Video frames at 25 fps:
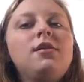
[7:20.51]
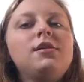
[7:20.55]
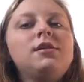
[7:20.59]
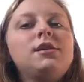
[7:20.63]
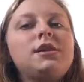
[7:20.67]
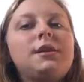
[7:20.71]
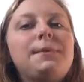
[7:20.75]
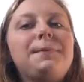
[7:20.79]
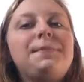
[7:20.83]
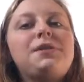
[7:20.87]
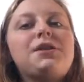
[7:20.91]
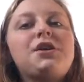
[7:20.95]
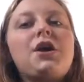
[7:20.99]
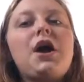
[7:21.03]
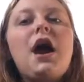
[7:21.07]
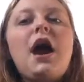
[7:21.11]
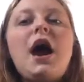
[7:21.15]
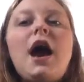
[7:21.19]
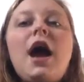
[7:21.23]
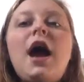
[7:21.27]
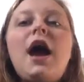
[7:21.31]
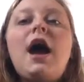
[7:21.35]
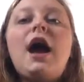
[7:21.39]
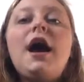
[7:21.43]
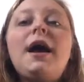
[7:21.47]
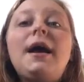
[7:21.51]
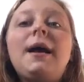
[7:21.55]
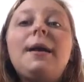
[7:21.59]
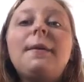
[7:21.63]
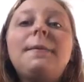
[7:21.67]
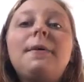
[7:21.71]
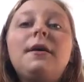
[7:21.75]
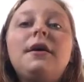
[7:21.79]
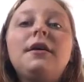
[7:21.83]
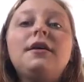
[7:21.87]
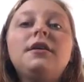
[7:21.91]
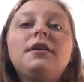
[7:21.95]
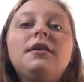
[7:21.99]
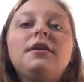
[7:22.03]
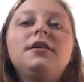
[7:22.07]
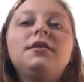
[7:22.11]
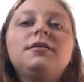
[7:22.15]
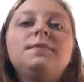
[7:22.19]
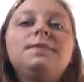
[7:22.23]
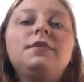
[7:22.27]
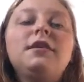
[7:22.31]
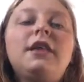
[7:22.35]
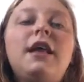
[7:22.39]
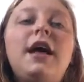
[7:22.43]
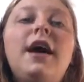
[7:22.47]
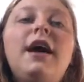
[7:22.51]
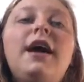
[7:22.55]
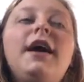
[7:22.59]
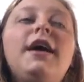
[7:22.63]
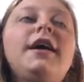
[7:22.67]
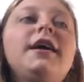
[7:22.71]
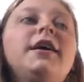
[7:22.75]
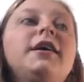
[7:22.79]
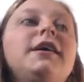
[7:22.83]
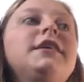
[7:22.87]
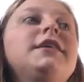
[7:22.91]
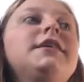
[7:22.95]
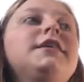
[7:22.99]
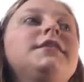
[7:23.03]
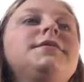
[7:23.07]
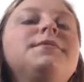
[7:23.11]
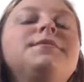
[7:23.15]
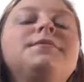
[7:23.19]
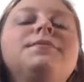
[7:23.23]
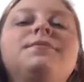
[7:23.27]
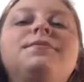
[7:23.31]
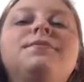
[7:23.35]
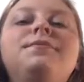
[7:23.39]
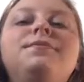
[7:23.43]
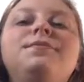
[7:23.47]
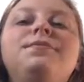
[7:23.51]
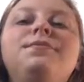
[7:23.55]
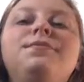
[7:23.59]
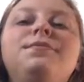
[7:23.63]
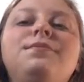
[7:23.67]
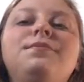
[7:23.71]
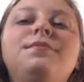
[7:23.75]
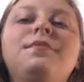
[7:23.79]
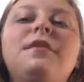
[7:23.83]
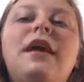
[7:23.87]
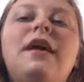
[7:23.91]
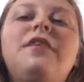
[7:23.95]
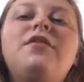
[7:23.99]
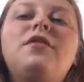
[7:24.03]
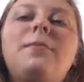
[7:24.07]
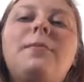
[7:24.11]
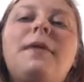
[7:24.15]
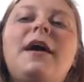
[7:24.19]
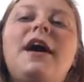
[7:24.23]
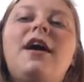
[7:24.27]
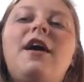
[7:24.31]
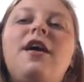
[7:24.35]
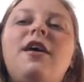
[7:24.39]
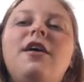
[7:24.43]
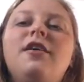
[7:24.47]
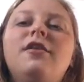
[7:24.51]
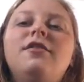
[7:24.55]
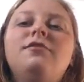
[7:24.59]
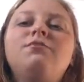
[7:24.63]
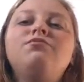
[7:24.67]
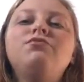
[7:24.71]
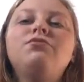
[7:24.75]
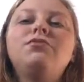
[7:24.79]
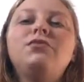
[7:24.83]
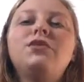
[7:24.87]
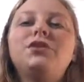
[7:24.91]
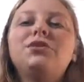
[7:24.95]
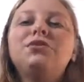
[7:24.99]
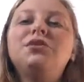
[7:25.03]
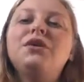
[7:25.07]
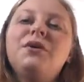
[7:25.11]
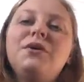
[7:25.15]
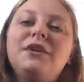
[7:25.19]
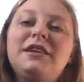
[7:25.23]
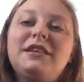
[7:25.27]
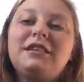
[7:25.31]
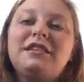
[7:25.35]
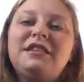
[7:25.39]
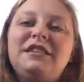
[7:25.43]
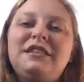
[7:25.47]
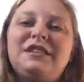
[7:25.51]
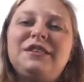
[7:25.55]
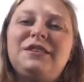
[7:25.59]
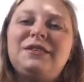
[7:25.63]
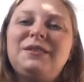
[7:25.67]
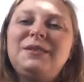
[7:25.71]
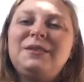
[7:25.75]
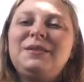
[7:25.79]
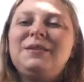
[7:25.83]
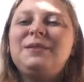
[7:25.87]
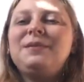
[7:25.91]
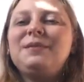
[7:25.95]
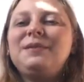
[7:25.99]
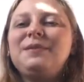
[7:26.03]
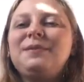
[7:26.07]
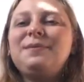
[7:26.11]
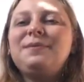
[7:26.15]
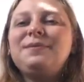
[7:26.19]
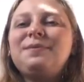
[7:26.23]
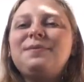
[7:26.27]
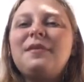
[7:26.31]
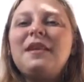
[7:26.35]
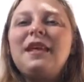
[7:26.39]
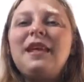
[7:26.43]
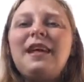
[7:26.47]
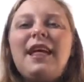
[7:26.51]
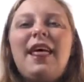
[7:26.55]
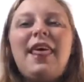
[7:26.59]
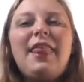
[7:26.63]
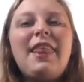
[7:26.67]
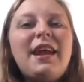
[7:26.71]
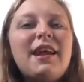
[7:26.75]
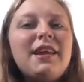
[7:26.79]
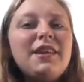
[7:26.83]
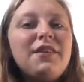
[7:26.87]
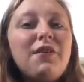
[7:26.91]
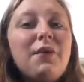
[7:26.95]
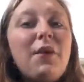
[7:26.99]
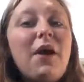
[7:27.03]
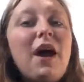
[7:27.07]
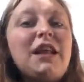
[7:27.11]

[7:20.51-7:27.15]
subscribe, like, hit the bell. You know what to do. Thanks for